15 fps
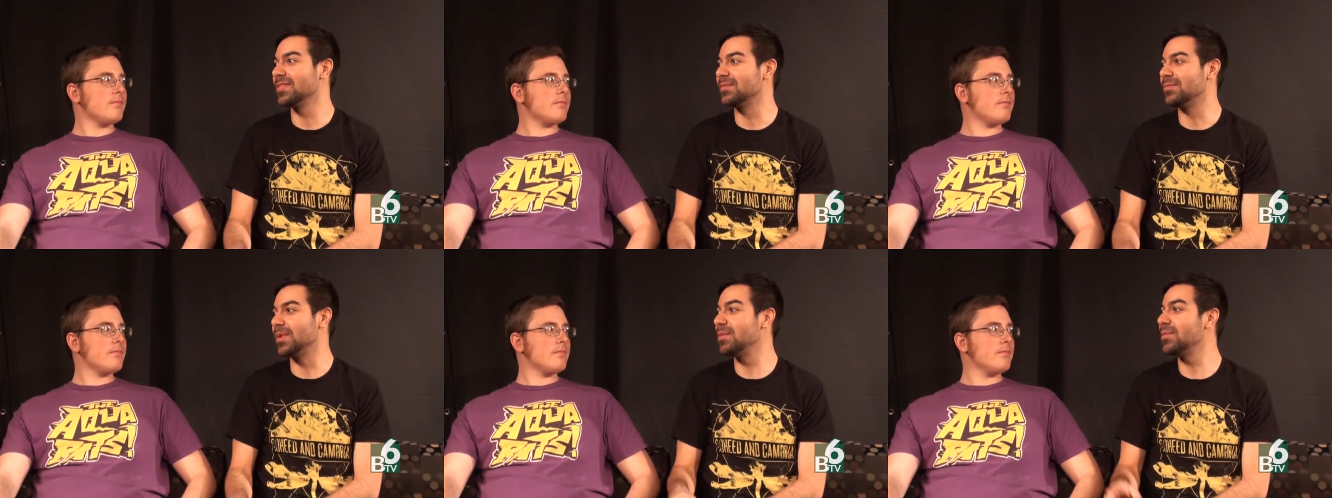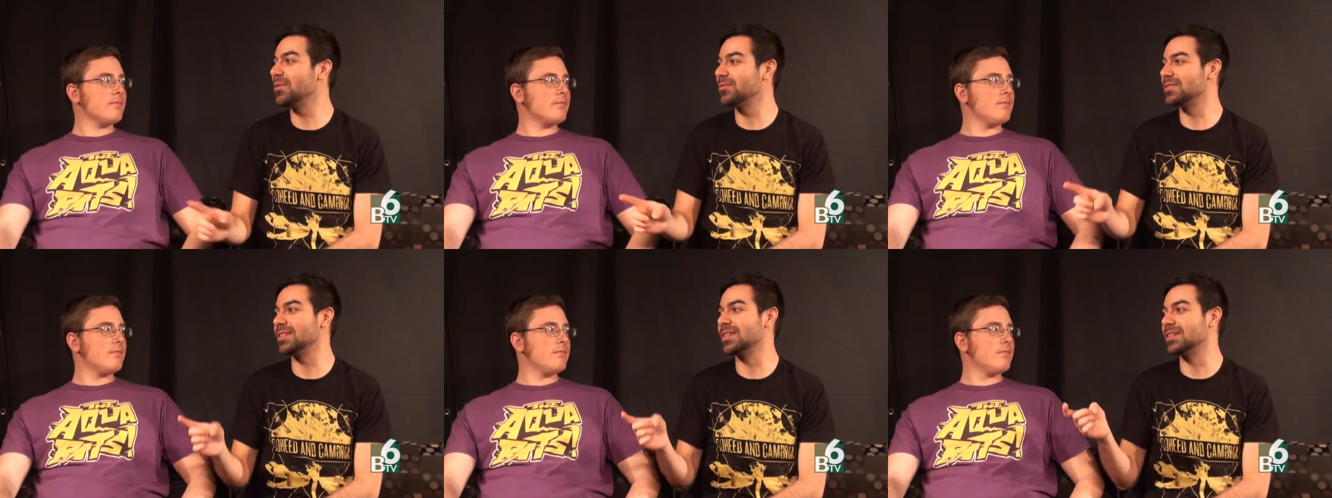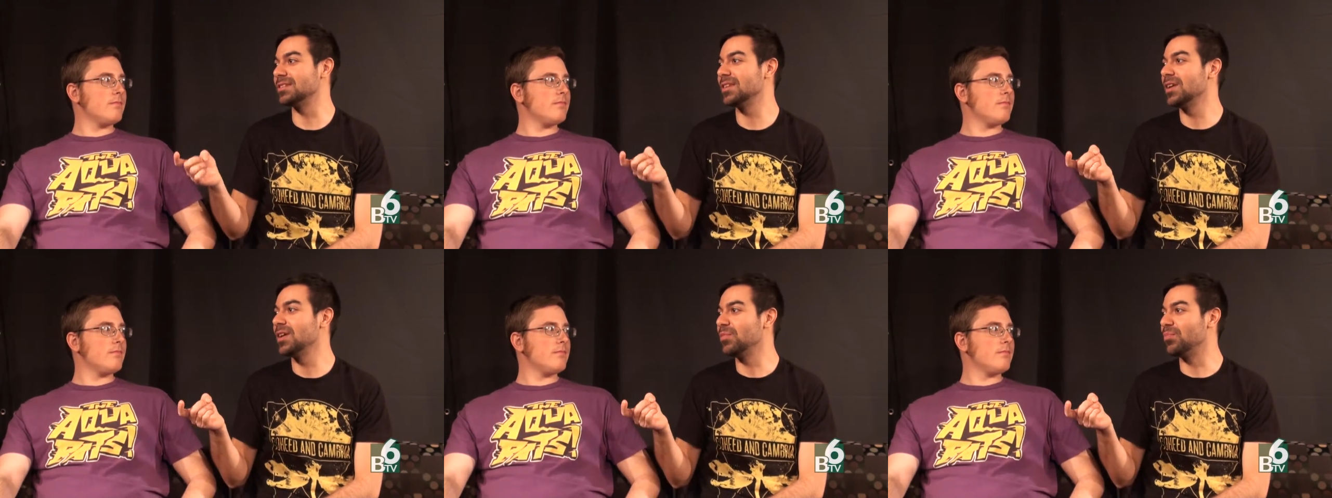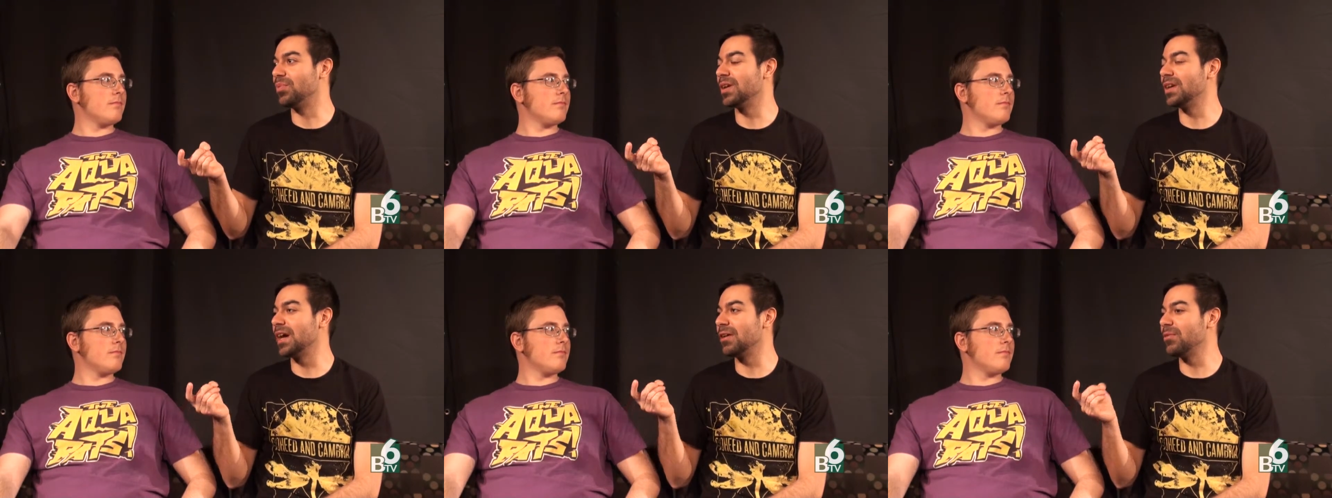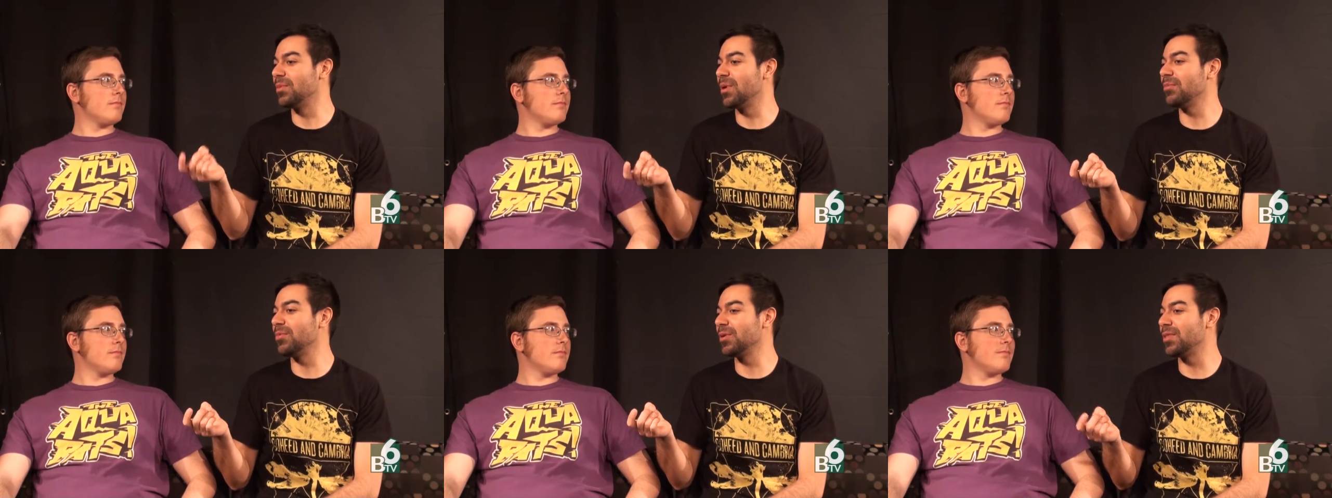Speaker 1: Maybe it was this, but I
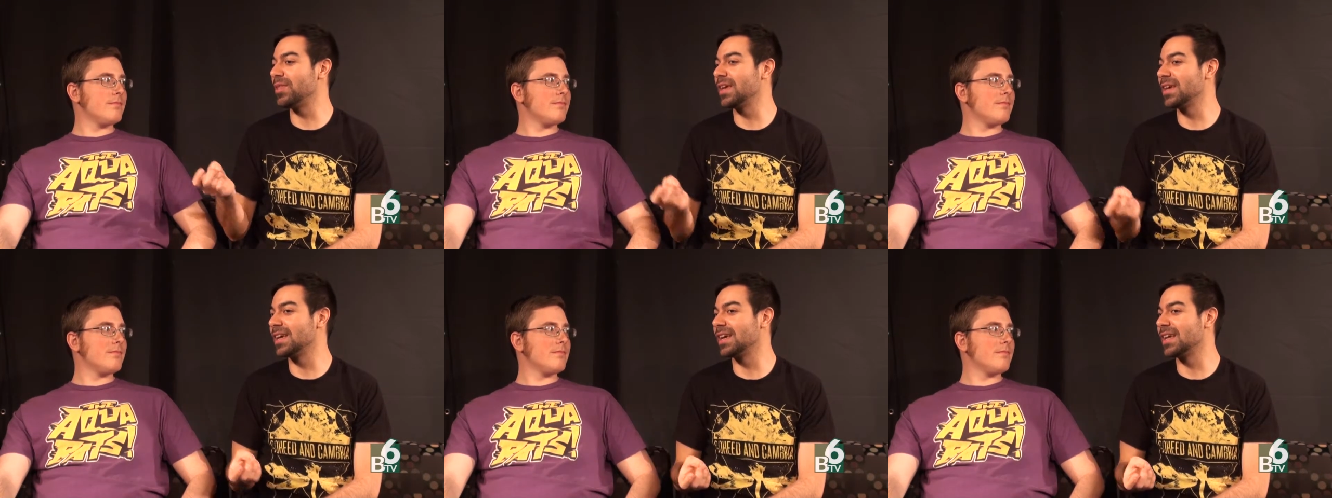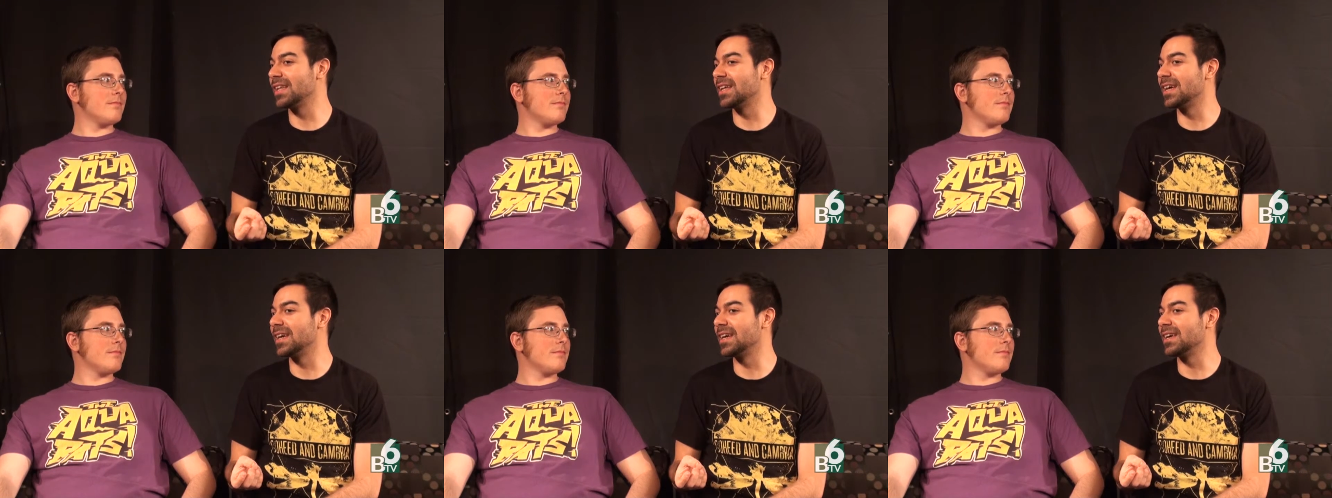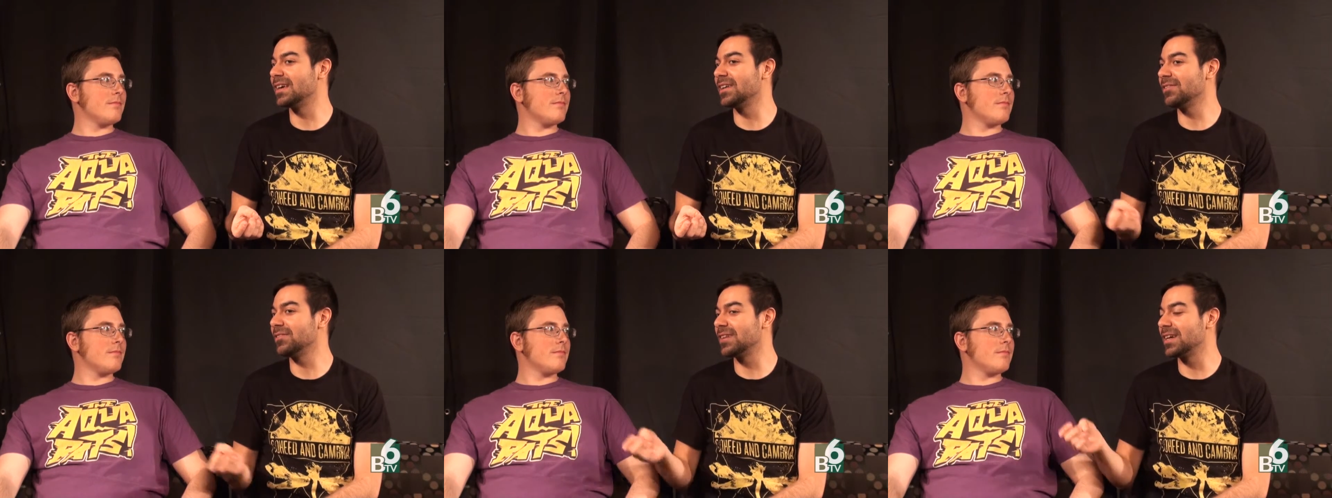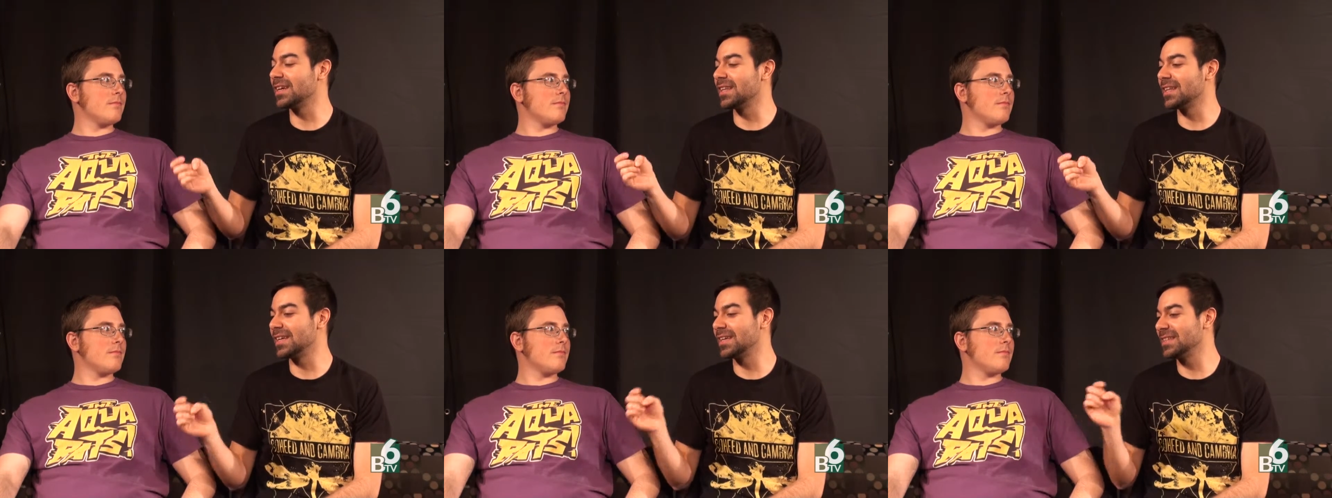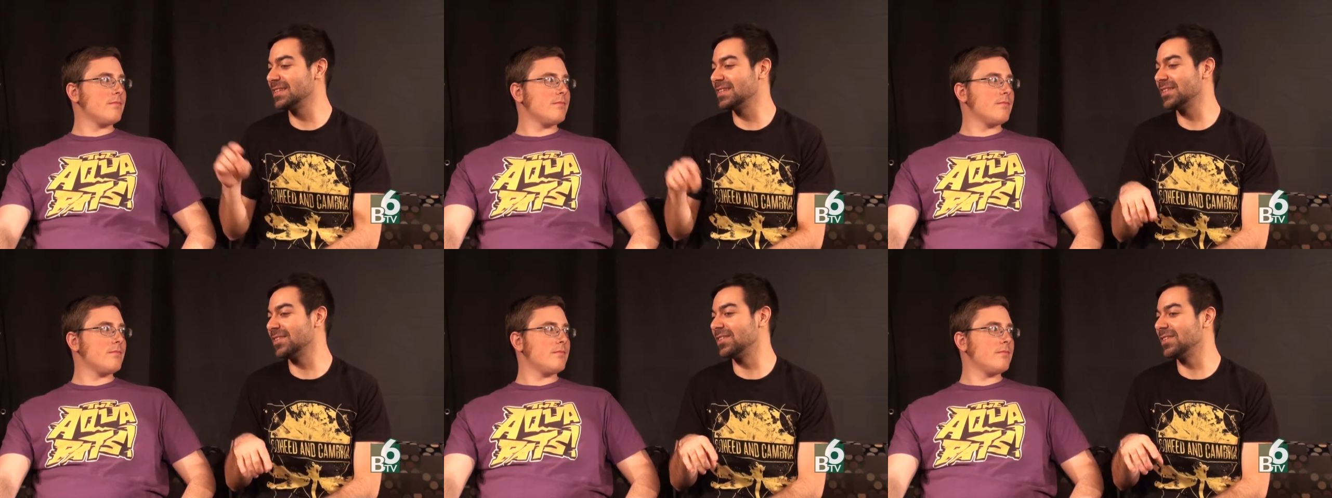remember thinking like, okay, like he did
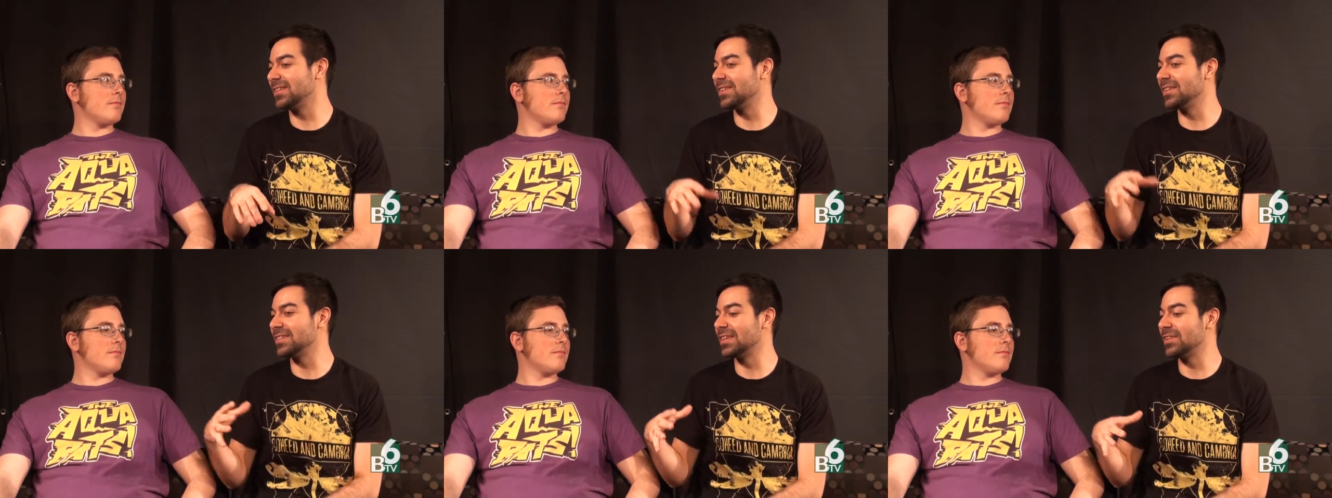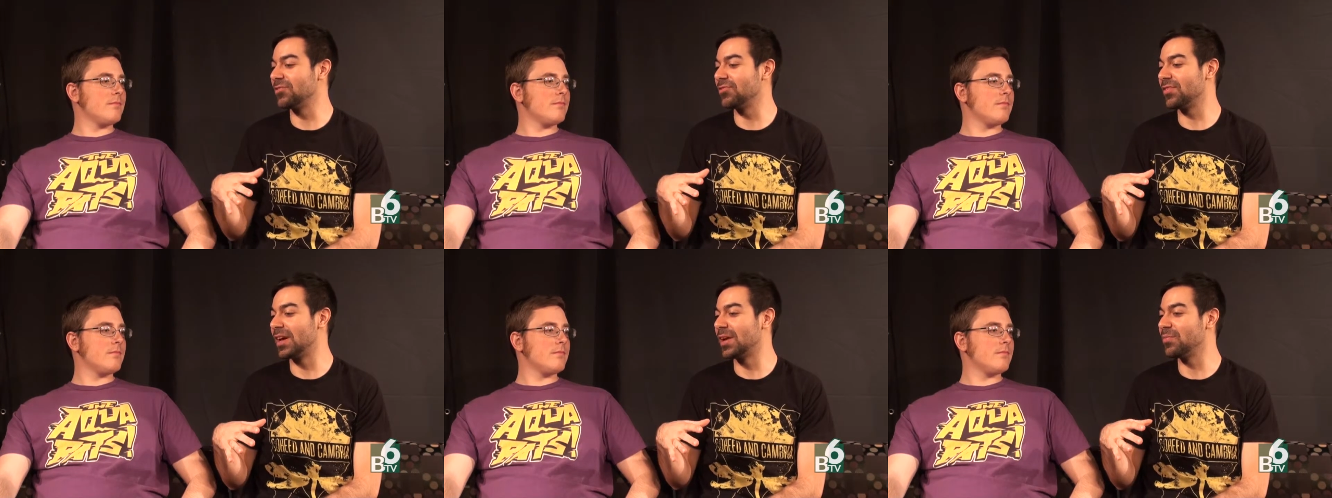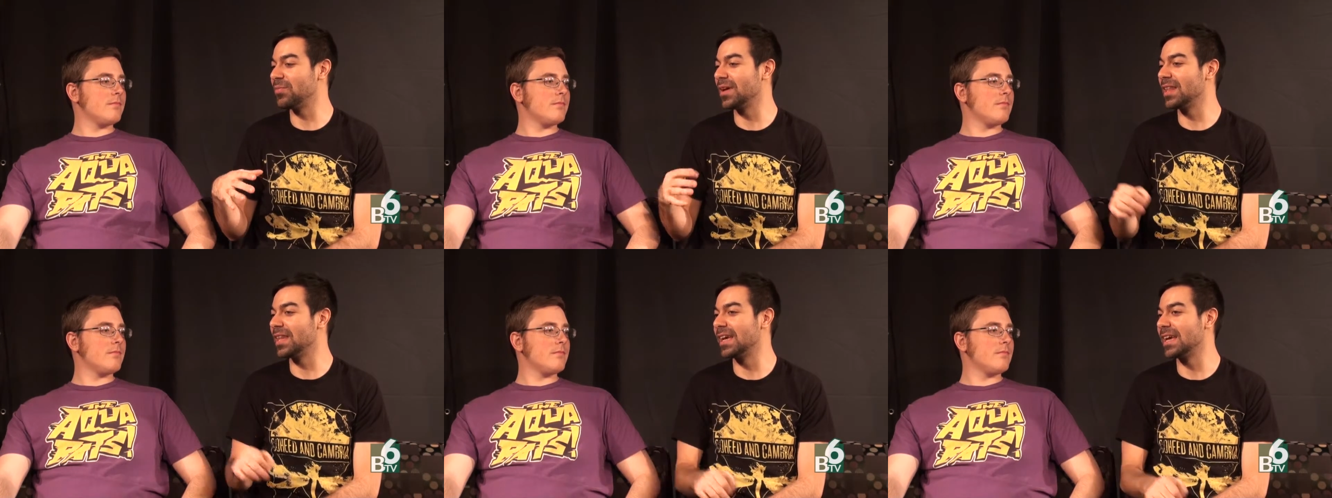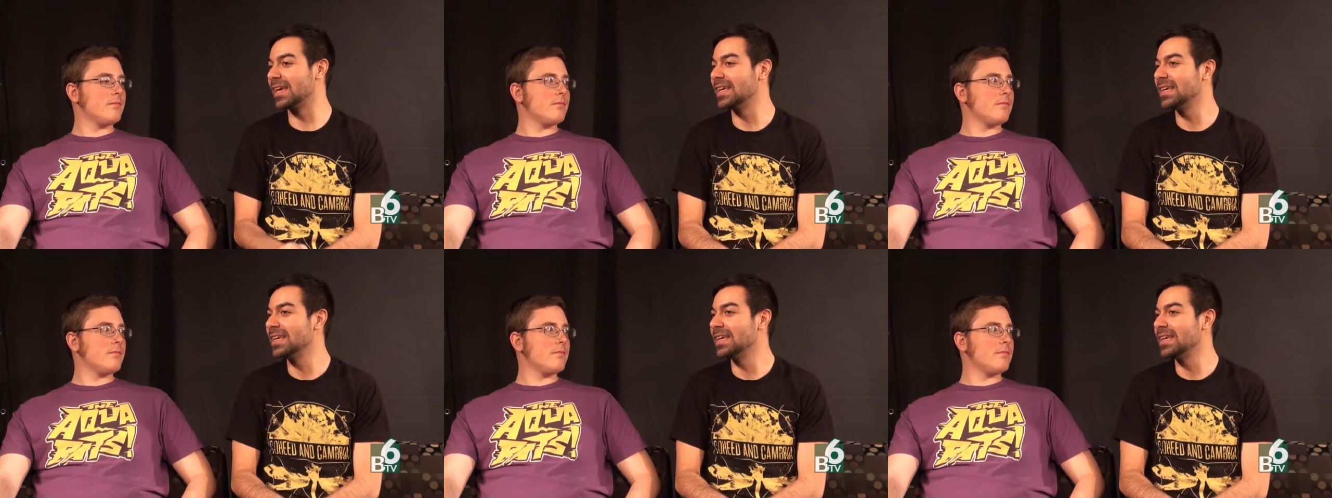Guardians and it's fine, but like